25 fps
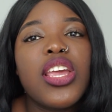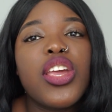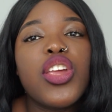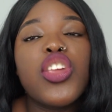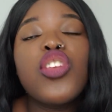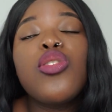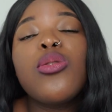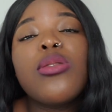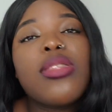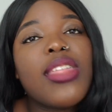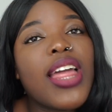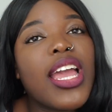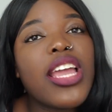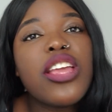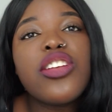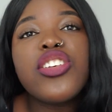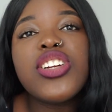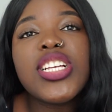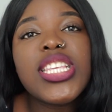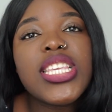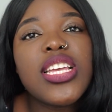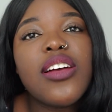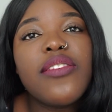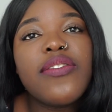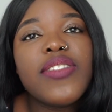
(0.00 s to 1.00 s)
you'll thank
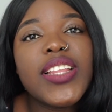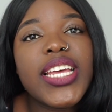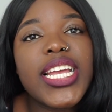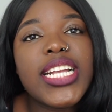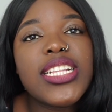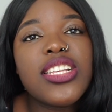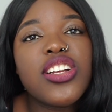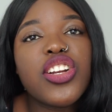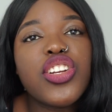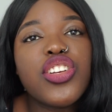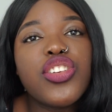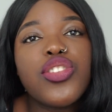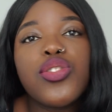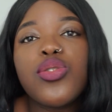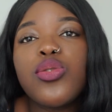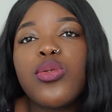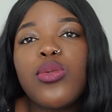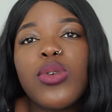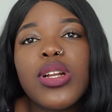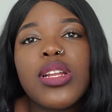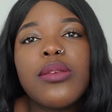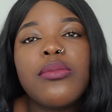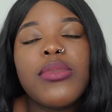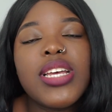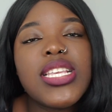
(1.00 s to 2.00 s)
yourself yourself later you don't
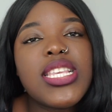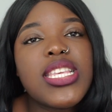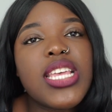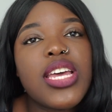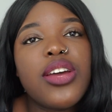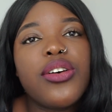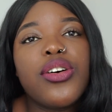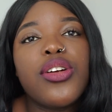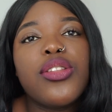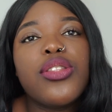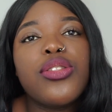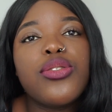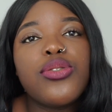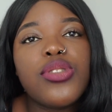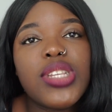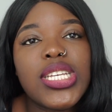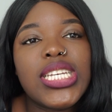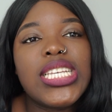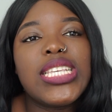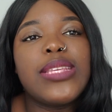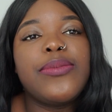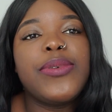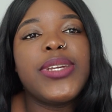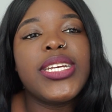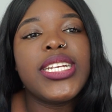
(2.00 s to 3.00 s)
want to miss out on those
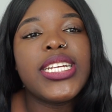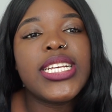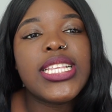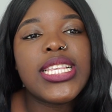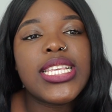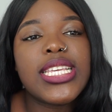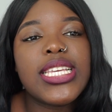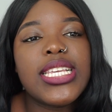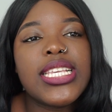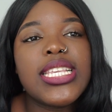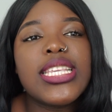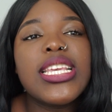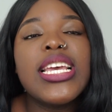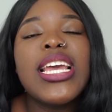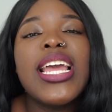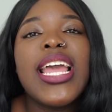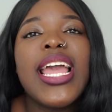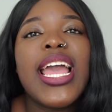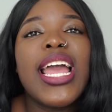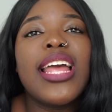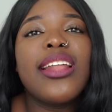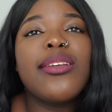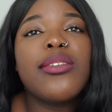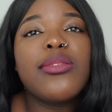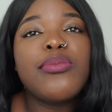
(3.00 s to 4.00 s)
experiences
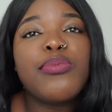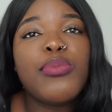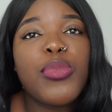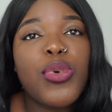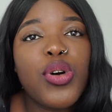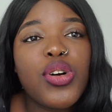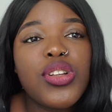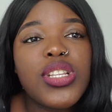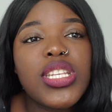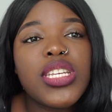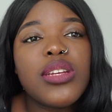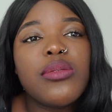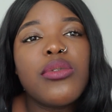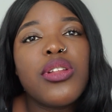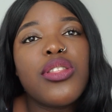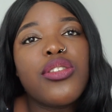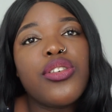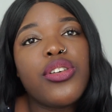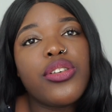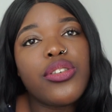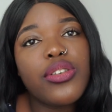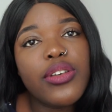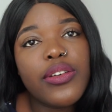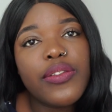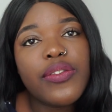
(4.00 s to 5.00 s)
and bonding with your
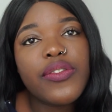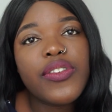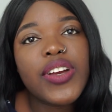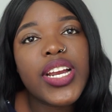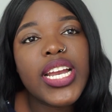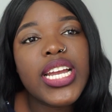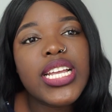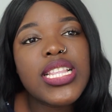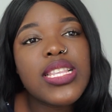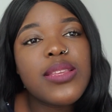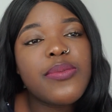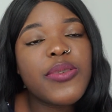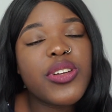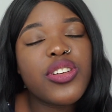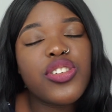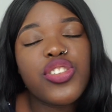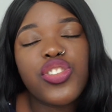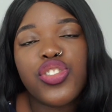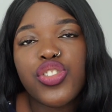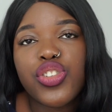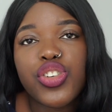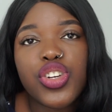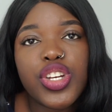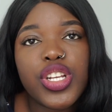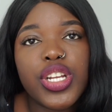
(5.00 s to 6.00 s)
new friends because
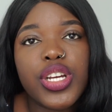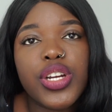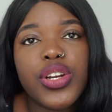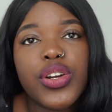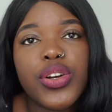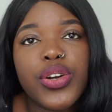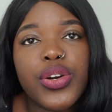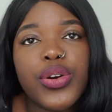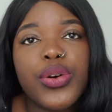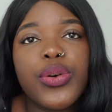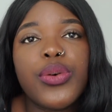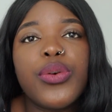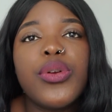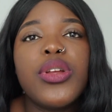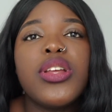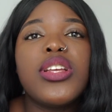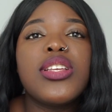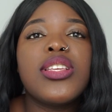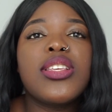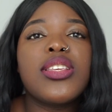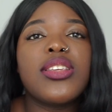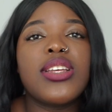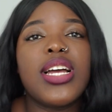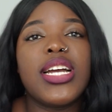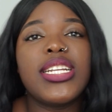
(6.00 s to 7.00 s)
you couldn't go
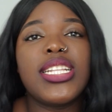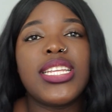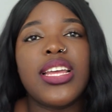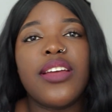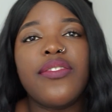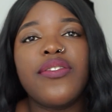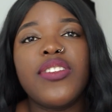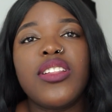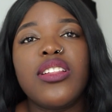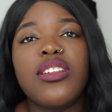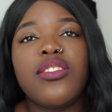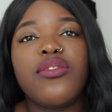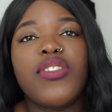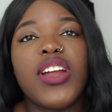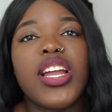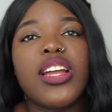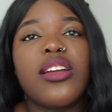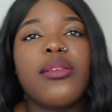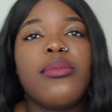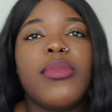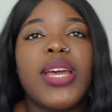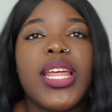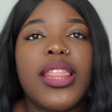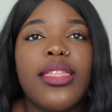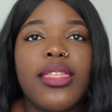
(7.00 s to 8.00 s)
so i definitely
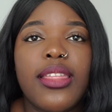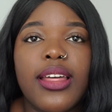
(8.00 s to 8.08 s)
recommend